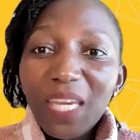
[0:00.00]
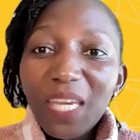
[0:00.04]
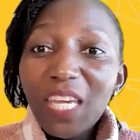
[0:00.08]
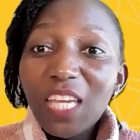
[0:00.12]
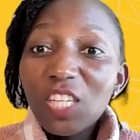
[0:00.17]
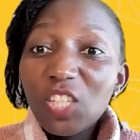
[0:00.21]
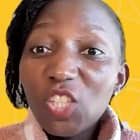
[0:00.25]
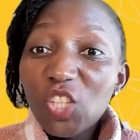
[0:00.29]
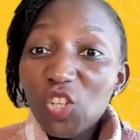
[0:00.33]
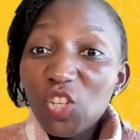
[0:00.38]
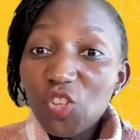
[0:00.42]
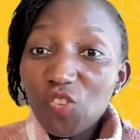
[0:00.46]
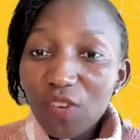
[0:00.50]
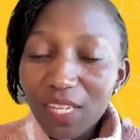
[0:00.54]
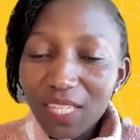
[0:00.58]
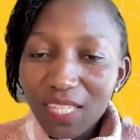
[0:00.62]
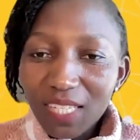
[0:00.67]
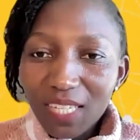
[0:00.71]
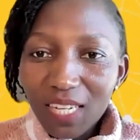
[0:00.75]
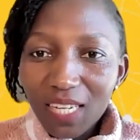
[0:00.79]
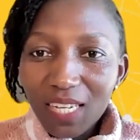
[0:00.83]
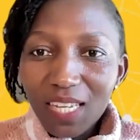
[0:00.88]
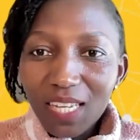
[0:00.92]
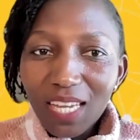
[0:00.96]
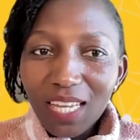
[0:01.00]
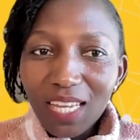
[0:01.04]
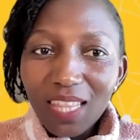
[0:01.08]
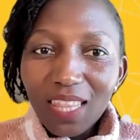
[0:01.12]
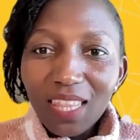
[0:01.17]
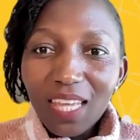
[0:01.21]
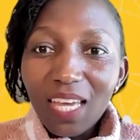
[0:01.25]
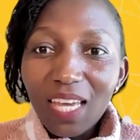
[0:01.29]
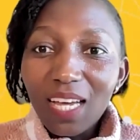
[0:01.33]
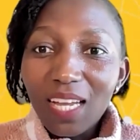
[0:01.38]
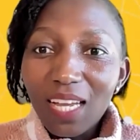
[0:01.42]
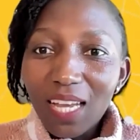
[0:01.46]
be interested
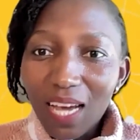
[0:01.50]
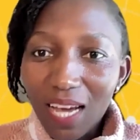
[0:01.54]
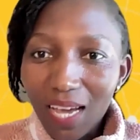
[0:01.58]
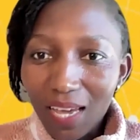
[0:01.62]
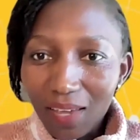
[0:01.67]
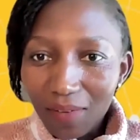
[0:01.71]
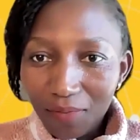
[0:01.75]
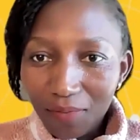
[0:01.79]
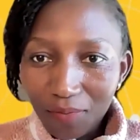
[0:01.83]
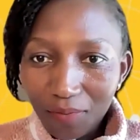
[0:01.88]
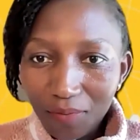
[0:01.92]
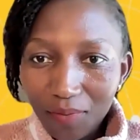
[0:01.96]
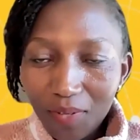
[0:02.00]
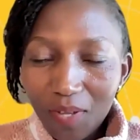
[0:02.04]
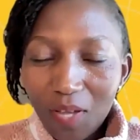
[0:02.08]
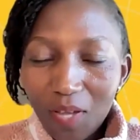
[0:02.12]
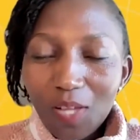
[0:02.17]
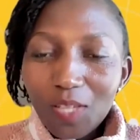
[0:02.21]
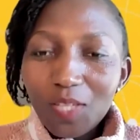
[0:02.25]
in their life.